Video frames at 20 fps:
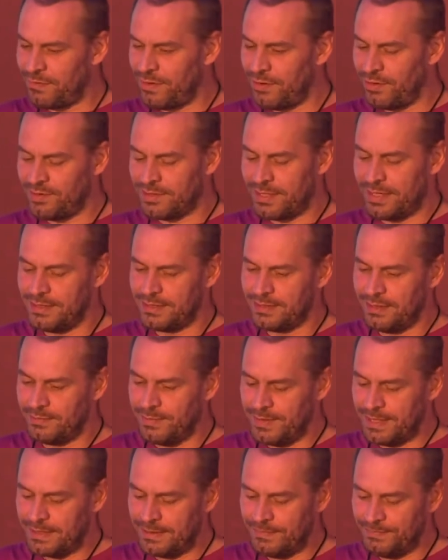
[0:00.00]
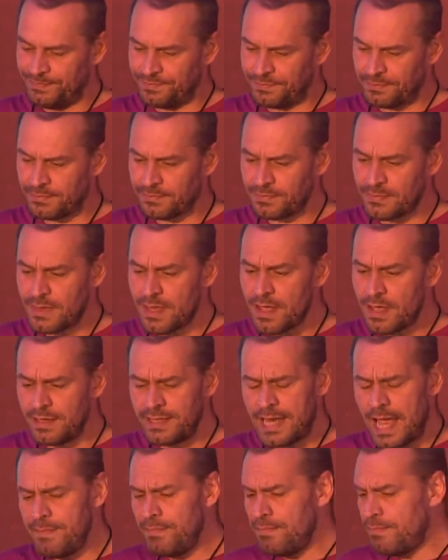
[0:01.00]
lost a little bit.
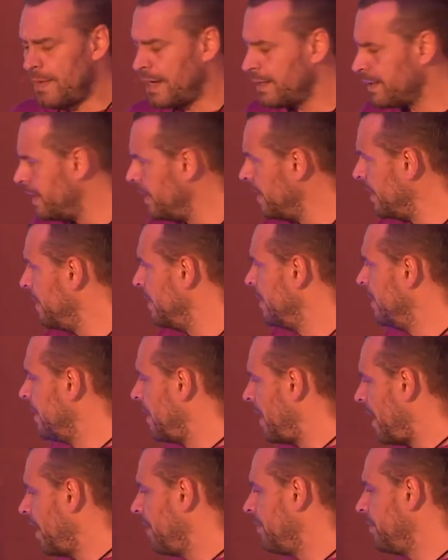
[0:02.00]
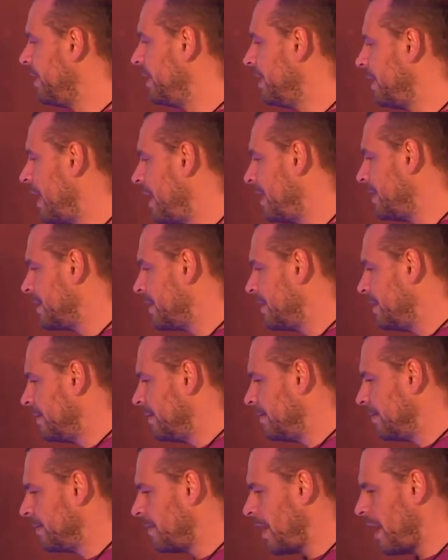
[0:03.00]
But I realized
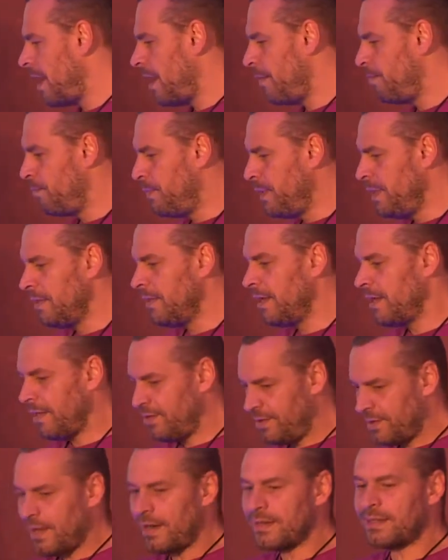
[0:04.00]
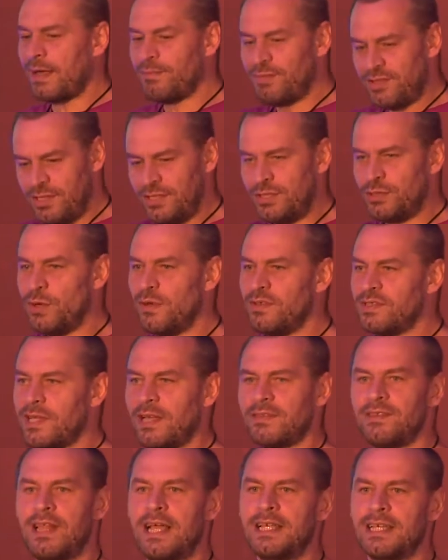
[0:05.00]
being a startup CTO is
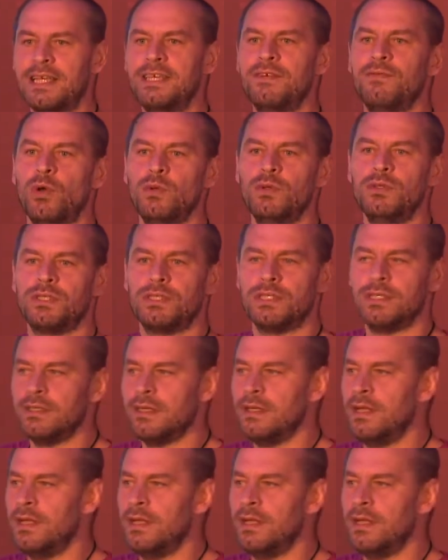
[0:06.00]
just like an evolution.